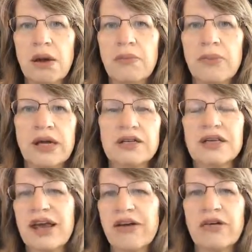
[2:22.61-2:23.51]
because
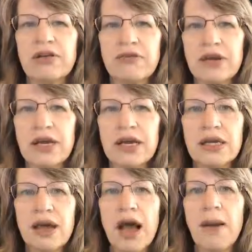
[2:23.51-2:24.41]
Harry
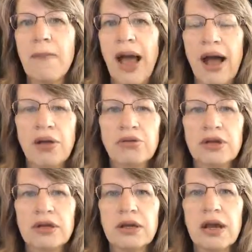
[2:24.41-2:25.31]
Reid
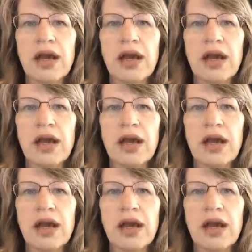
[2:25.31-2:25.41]
pounded